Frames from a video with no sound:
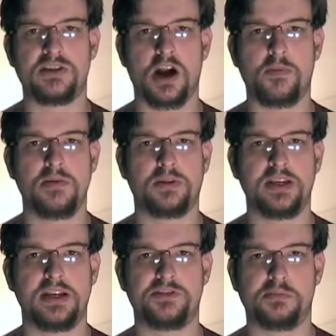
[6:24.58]
suck people
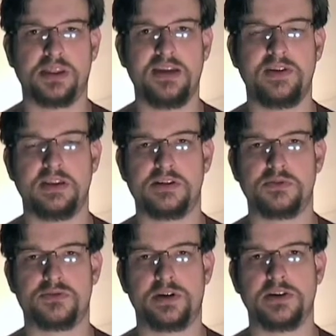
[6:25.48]
into believing that it
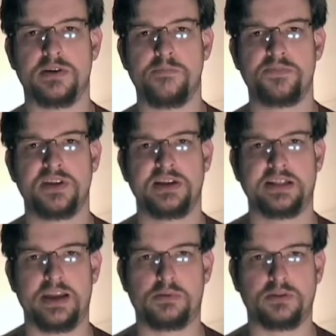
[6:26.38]
was real.
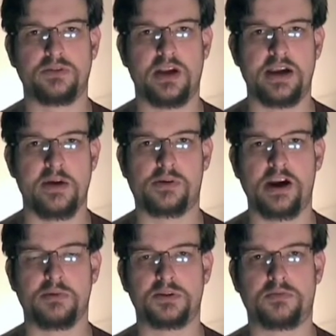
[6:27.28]
And they were
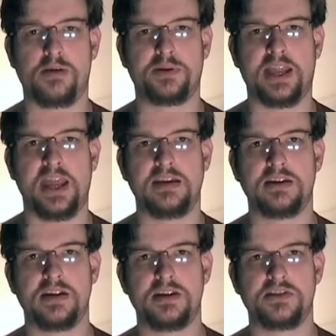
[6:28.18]
able to replicate
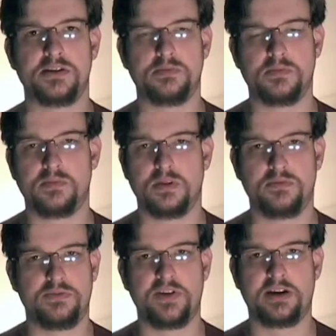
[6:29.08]
some
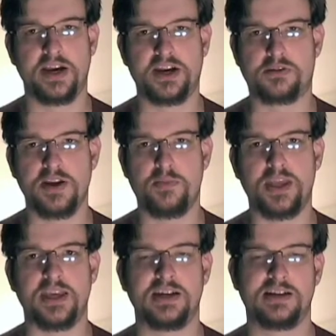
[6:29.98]
very
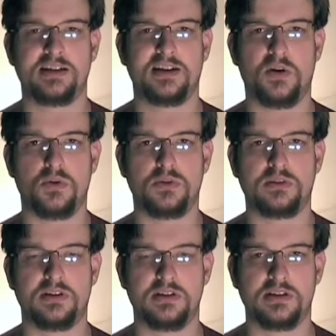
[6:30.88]
creepy
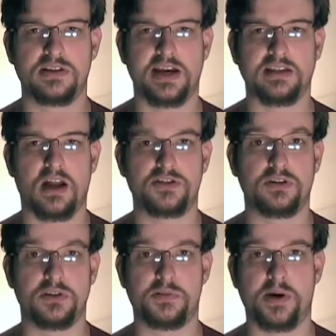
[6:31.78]
old
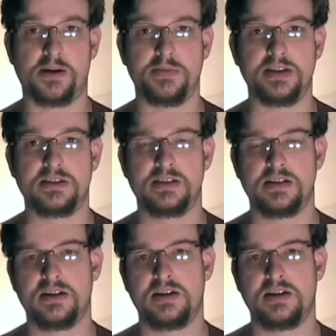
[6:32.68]
psychological experiments.